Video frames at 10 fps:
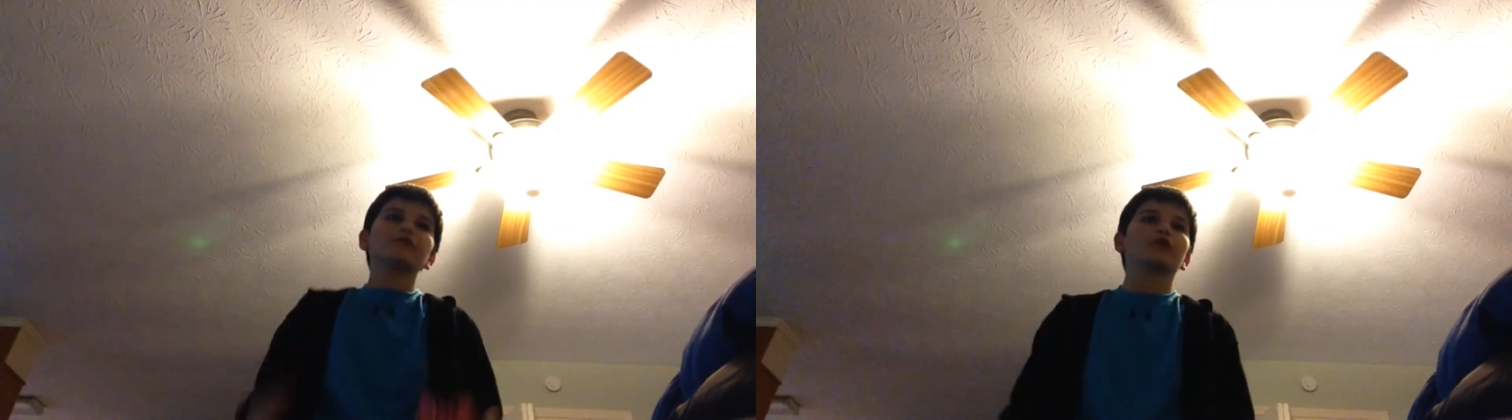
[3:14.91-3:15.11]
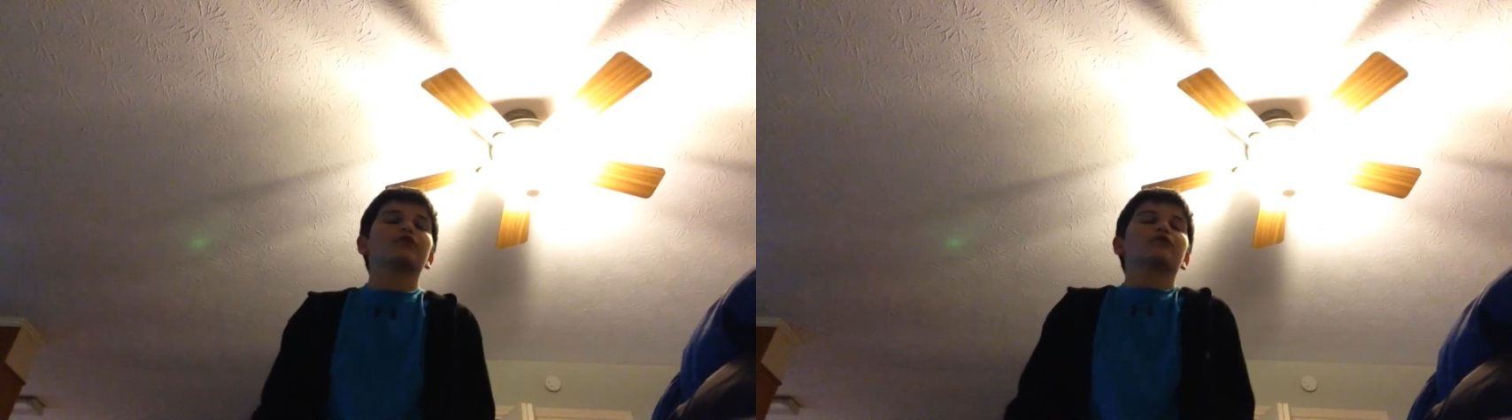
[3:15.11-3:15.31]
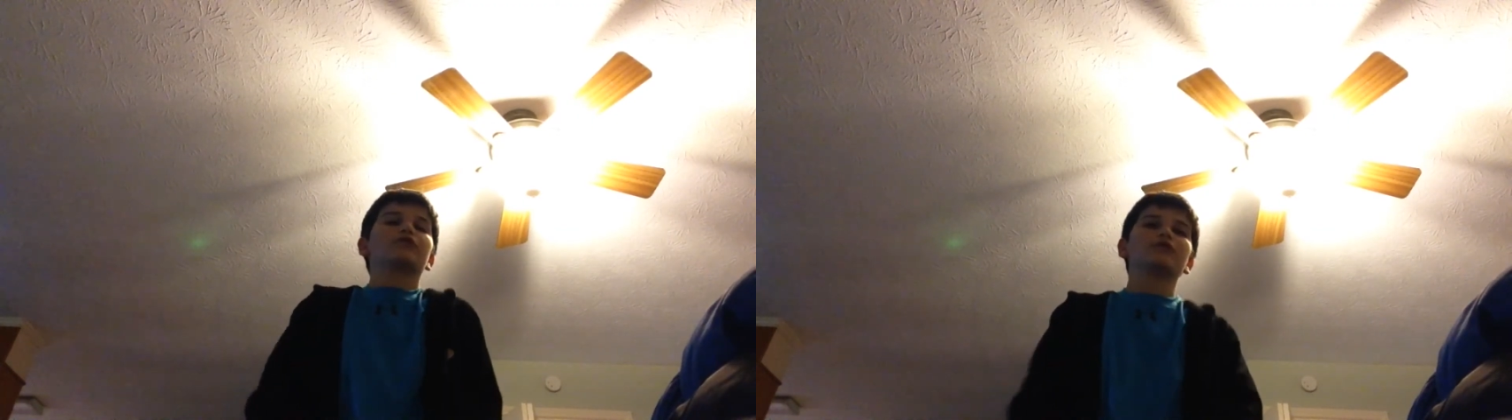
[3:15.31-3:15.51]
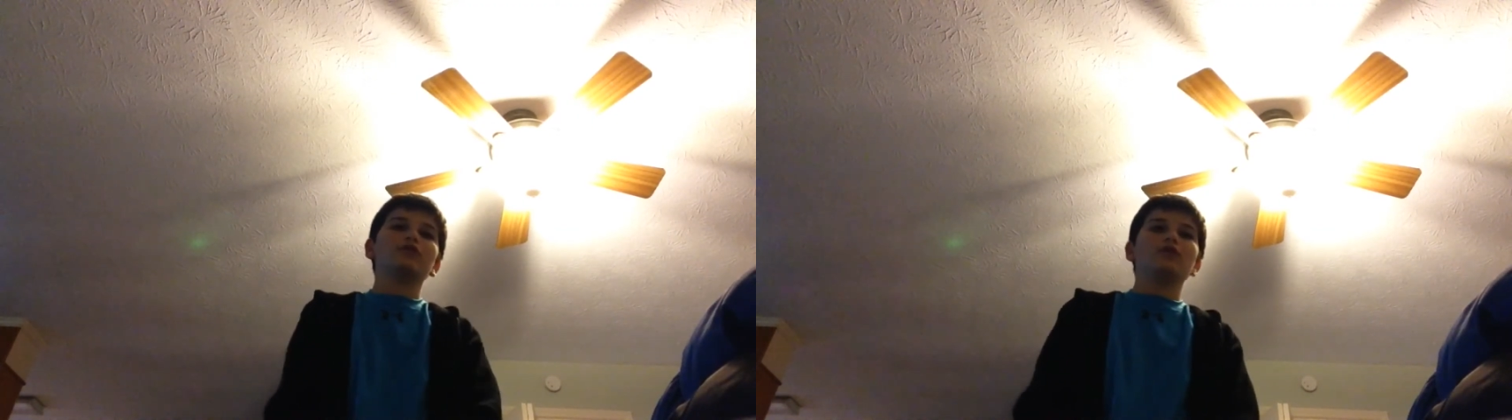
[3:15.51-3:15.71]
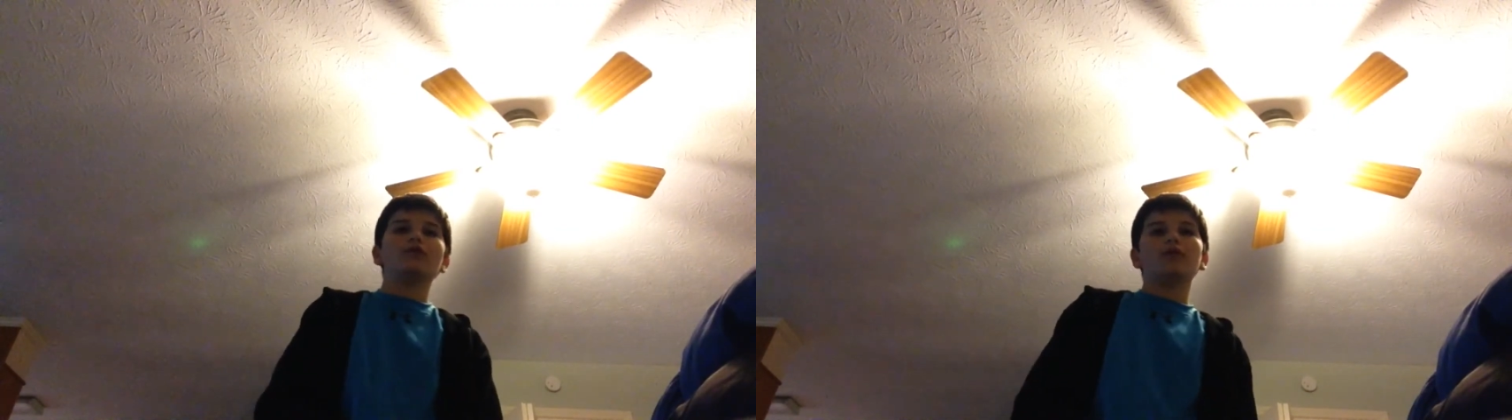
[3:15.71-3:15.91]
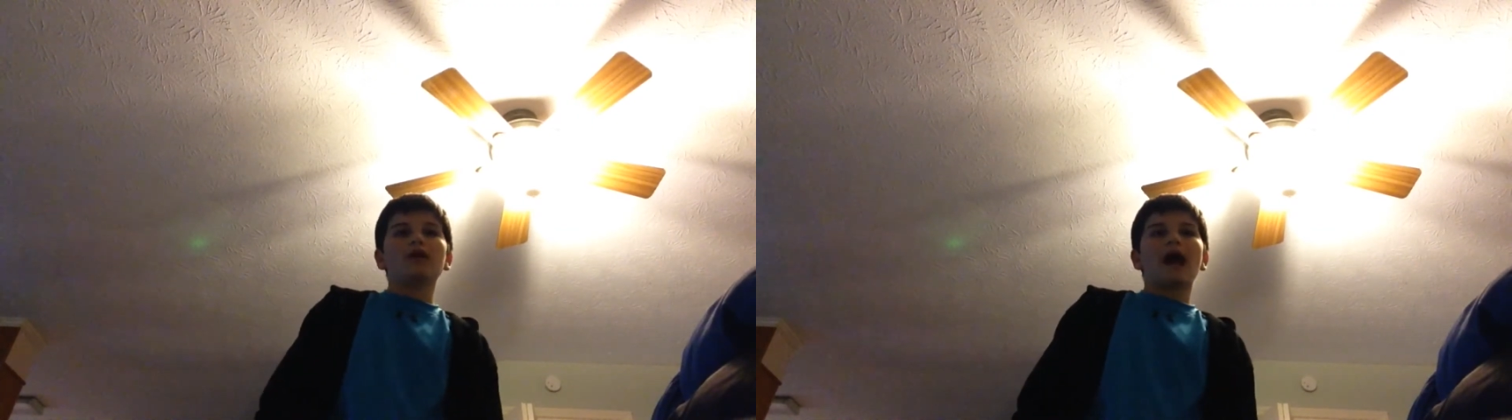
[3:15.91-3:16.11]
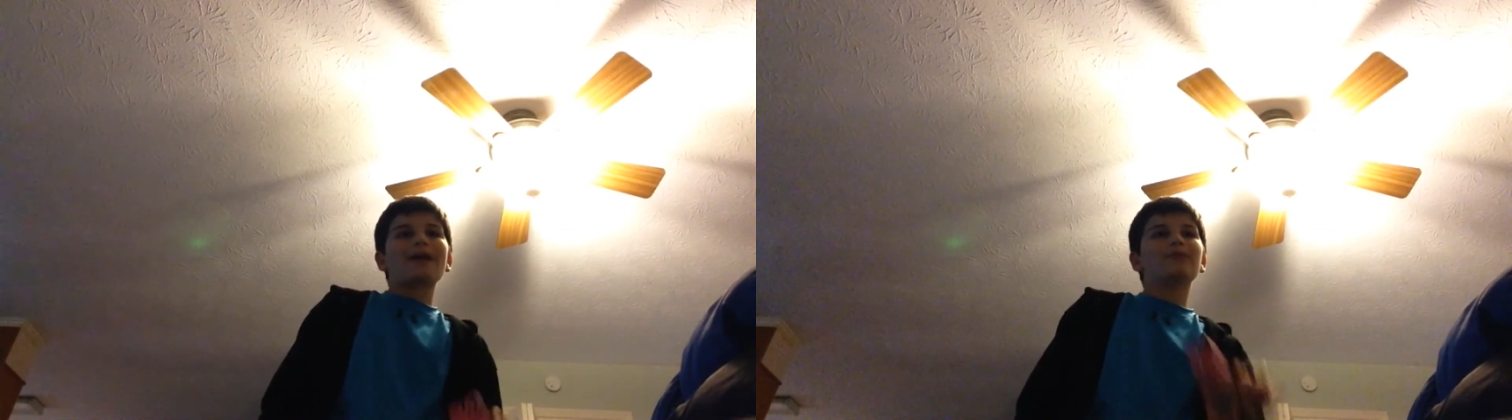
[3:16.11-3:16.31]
further ado, I